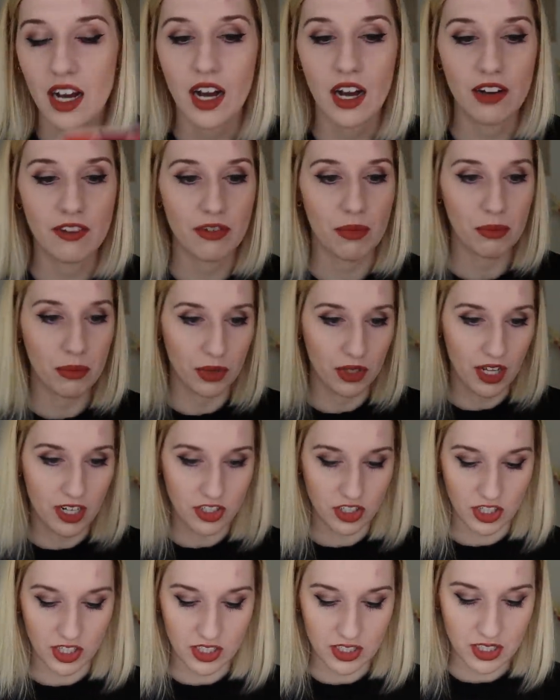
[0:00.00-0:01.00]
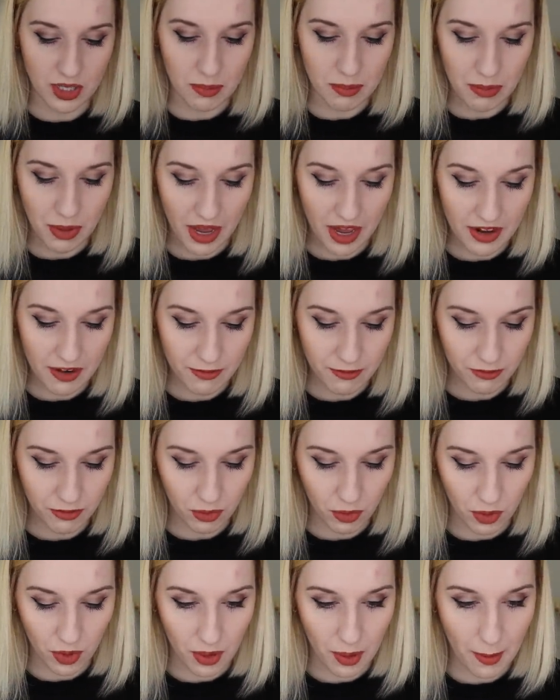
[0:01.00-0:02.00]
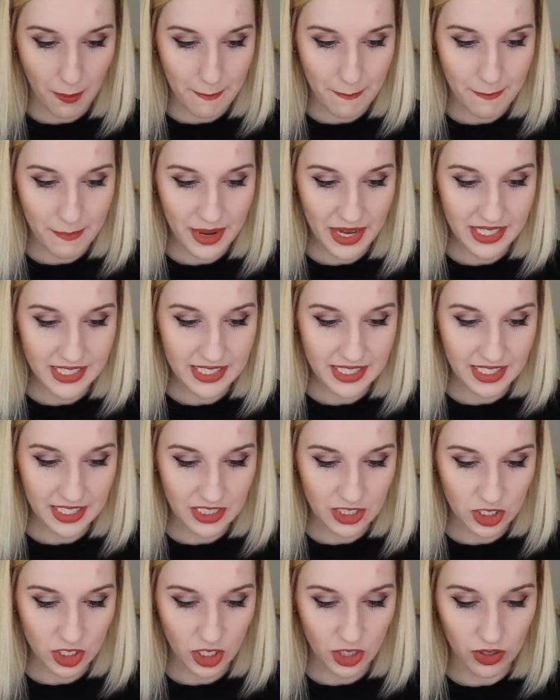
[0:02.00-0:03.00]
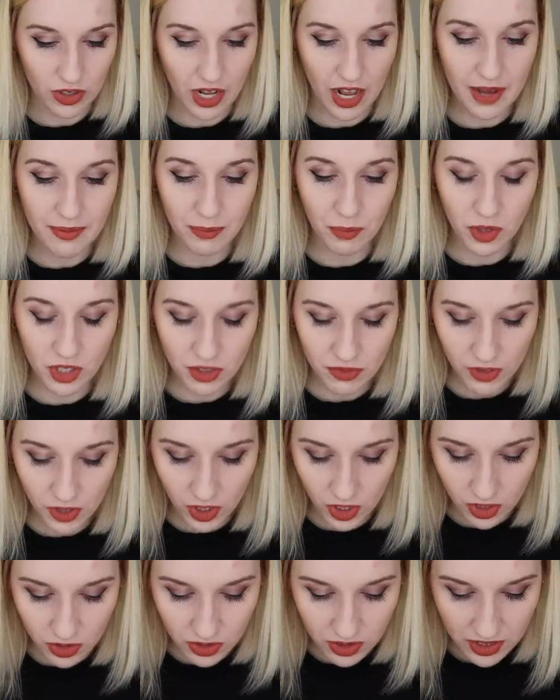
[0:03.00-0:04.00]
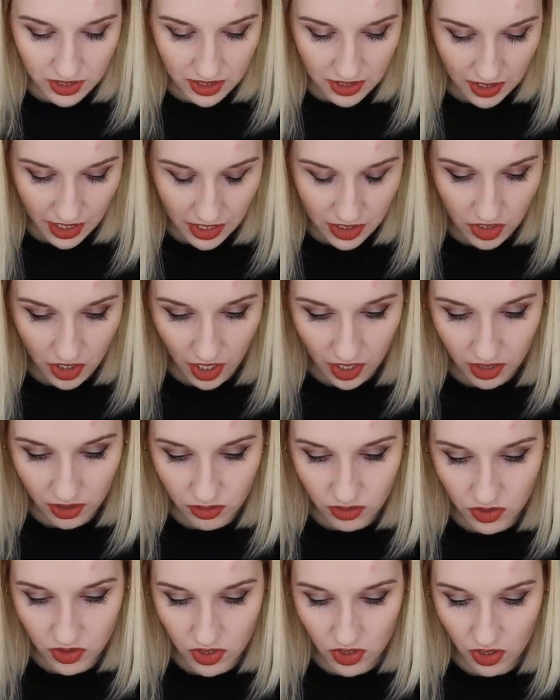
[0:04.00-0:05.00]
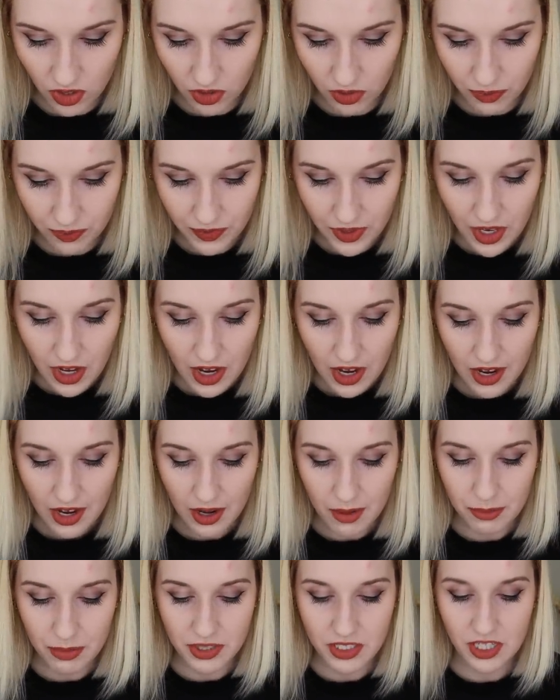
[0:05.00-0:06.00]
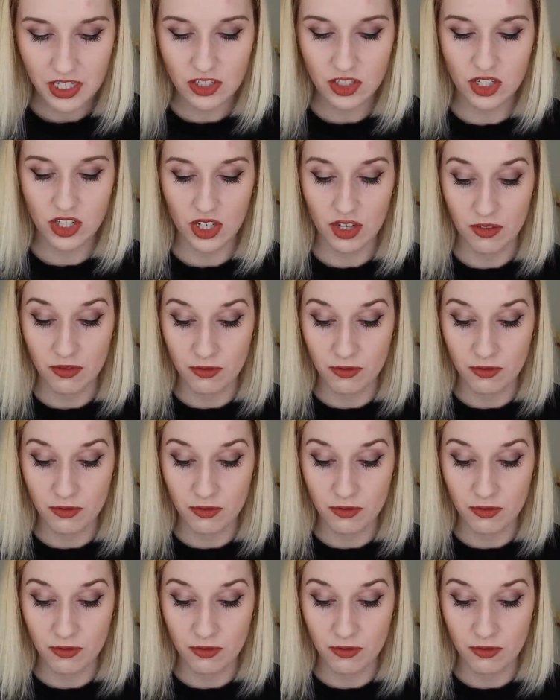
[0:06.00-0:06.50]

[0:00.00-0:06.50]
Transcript: of blushes, but for my skin tone, I wonder if you could use these as eyeshadows too, um, potentially.